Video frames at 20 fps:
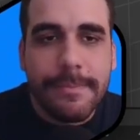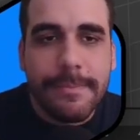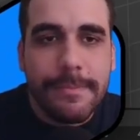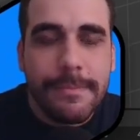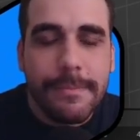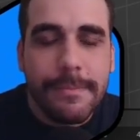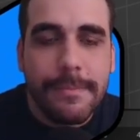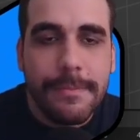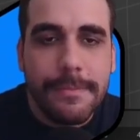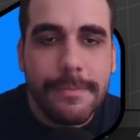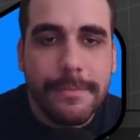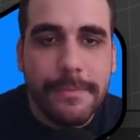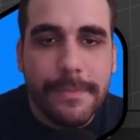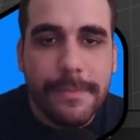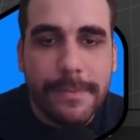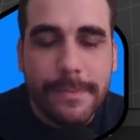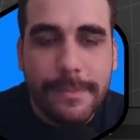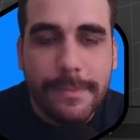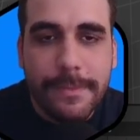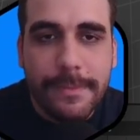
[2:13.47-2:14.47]

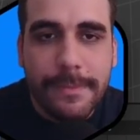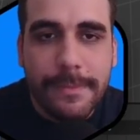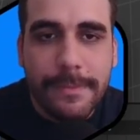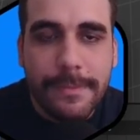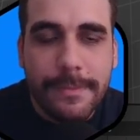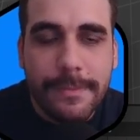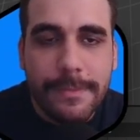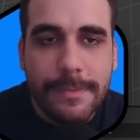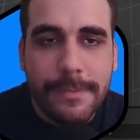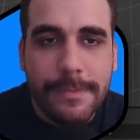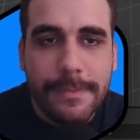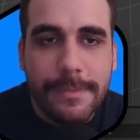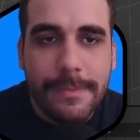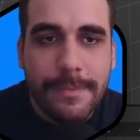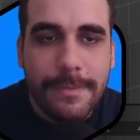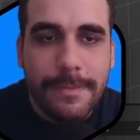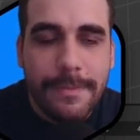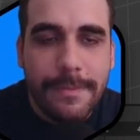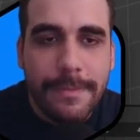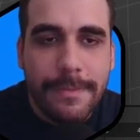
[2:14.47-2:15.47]

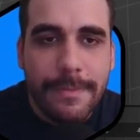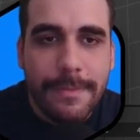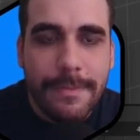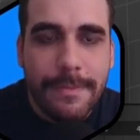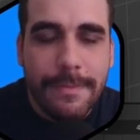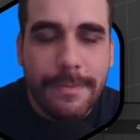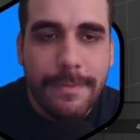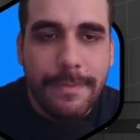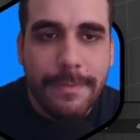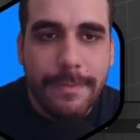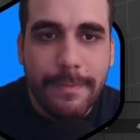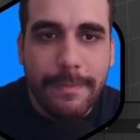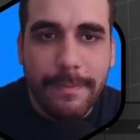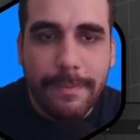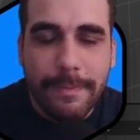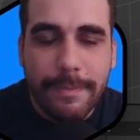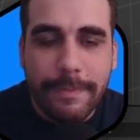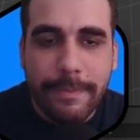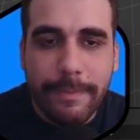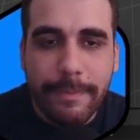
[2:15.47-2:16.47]

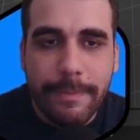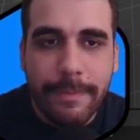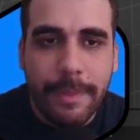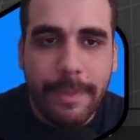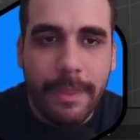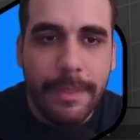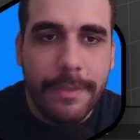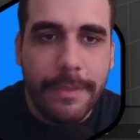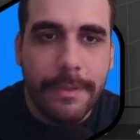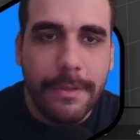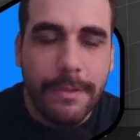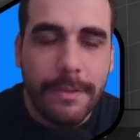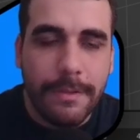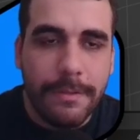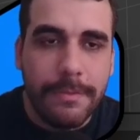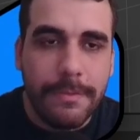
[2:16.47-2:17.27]
Nobody speaks.